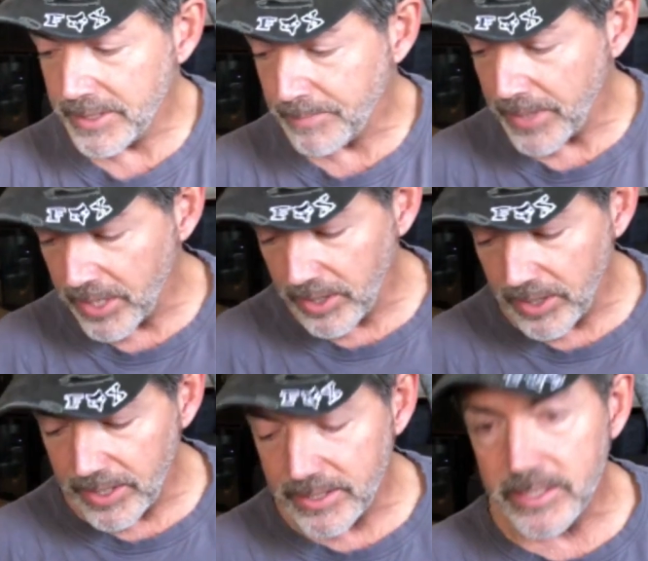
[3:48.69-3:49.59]
it's pretty
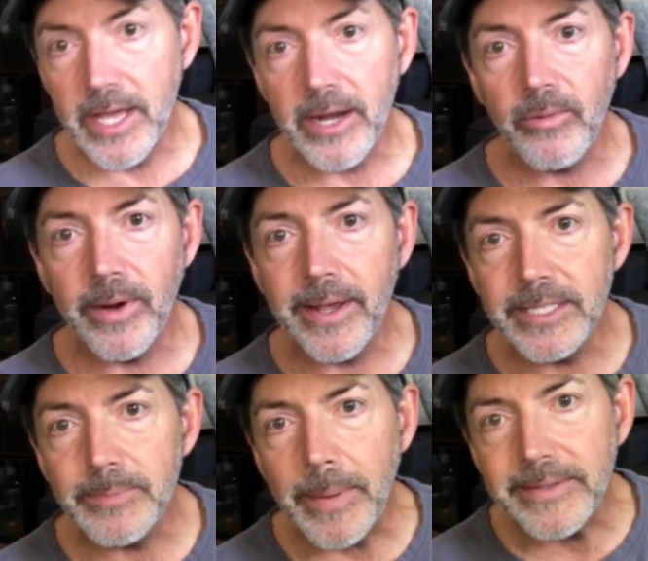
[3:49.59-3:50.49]
good. It's kind of what I
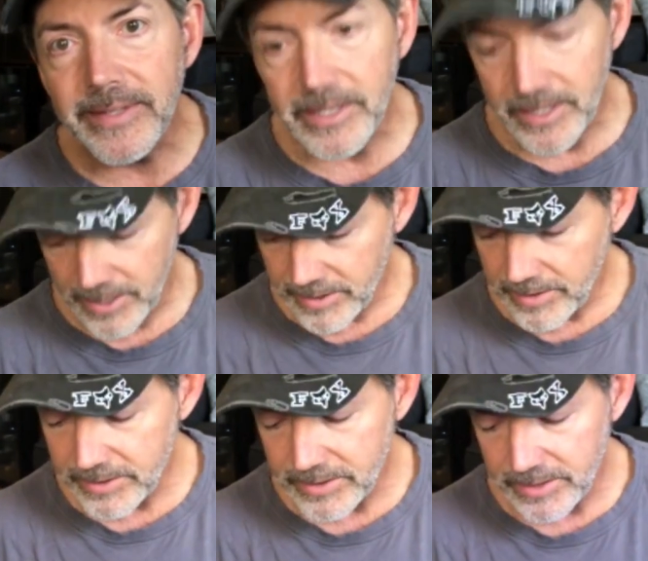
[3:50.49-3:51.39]
expected.
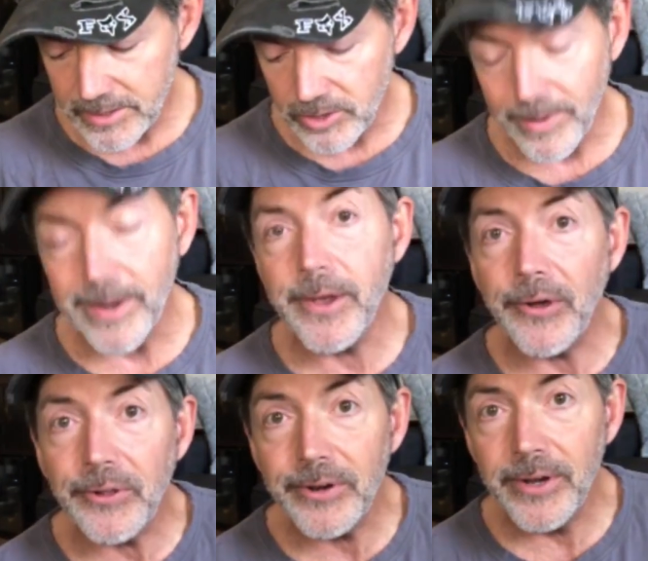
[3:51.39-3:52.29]
It's the right
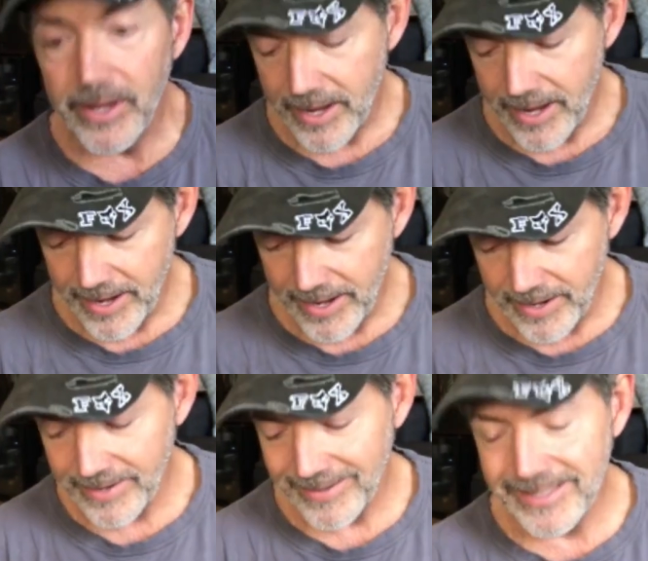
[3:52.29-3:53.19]
color
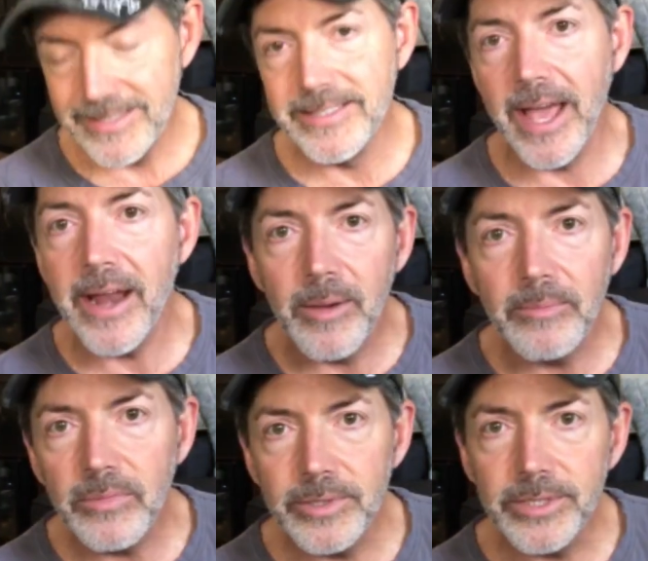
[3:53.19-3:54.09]
and it's
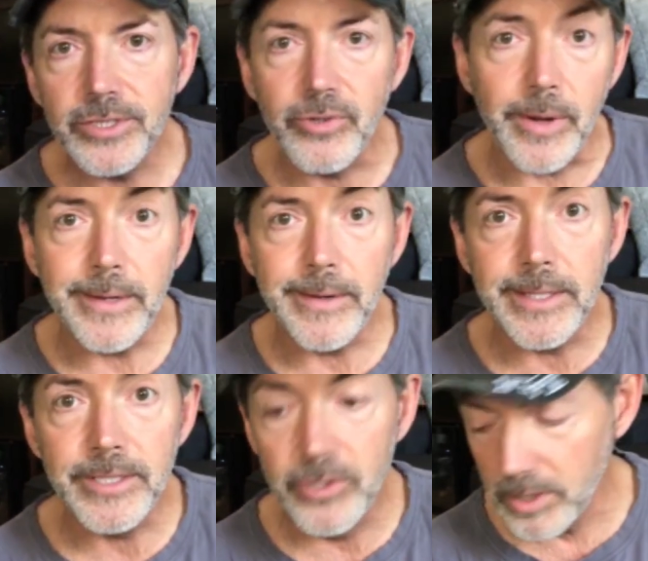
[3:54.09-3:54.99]
denim, which is great,
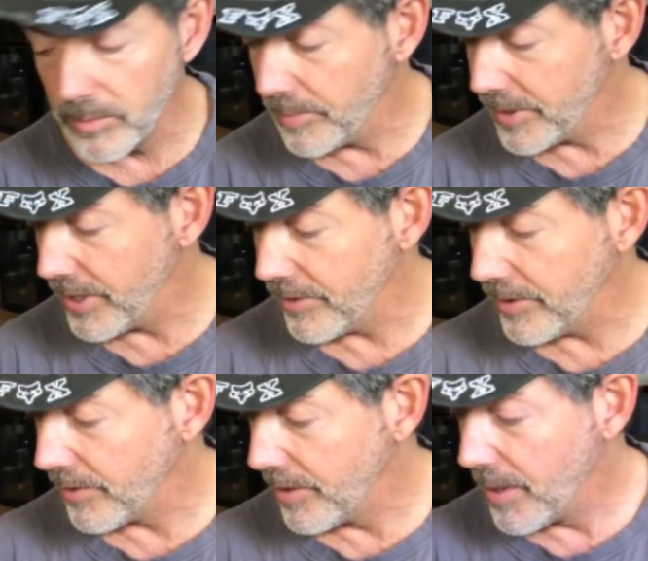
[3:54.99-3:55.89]
nice durable
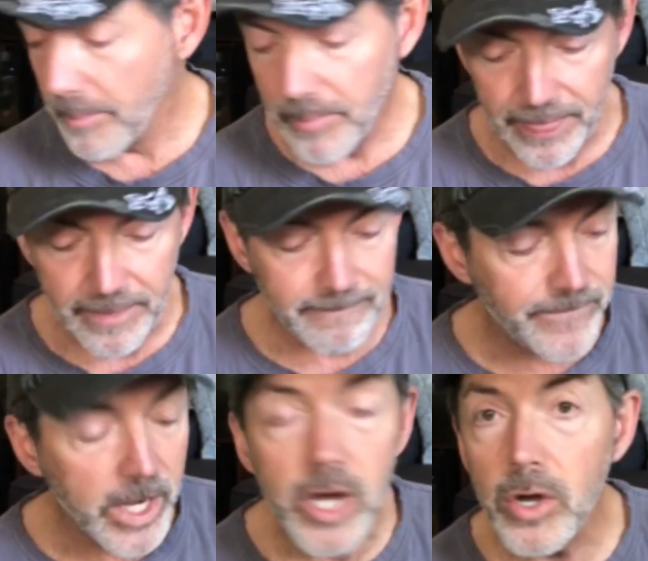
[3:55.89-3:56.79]
material. But the
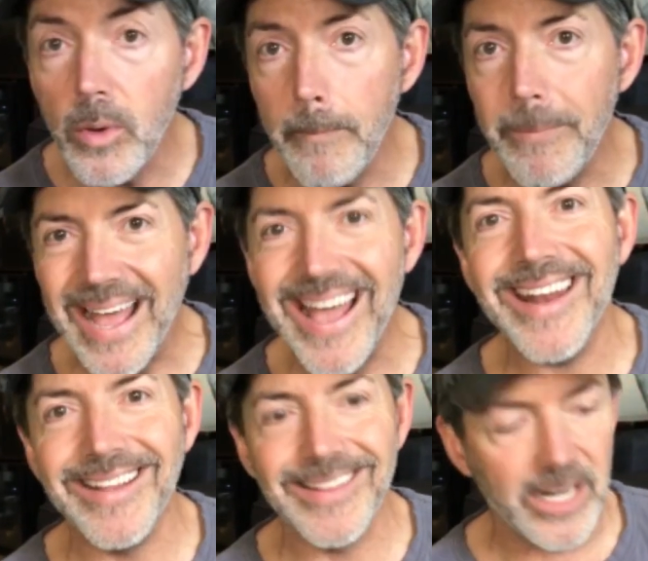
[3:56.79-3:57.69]
foam
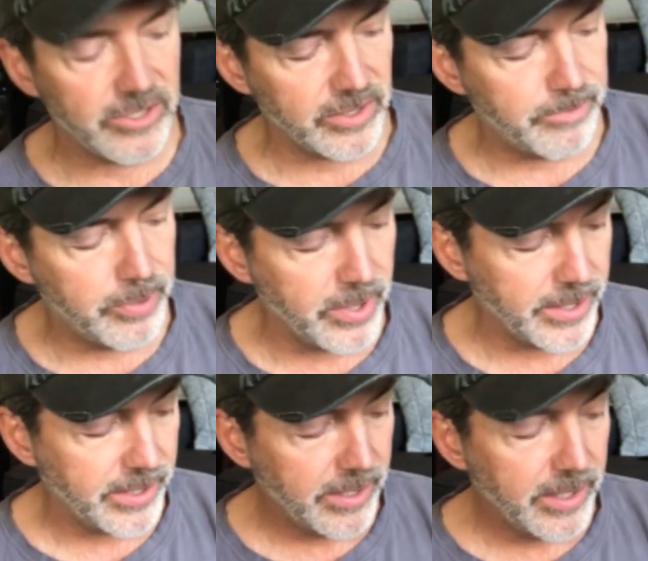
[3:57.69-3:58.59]
padding that I was gonna put
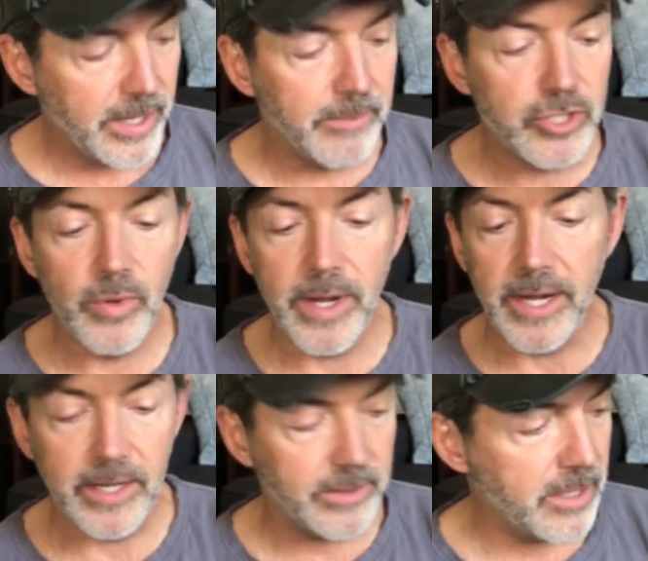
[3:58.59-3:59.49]
in
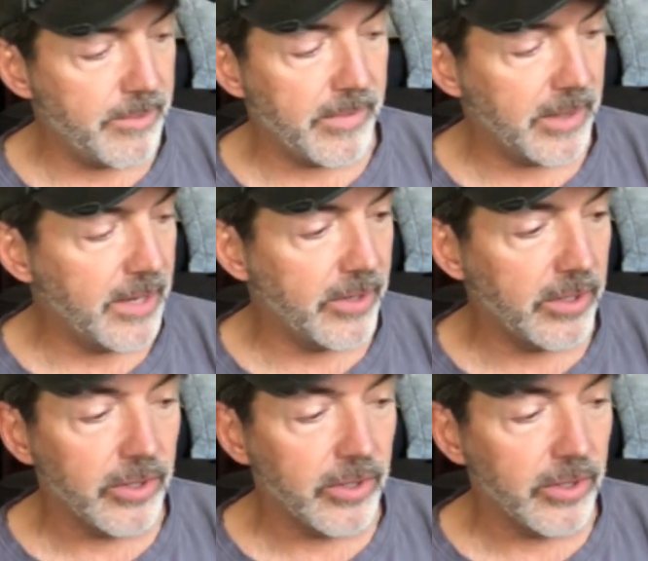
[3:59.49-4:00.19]
between to give it a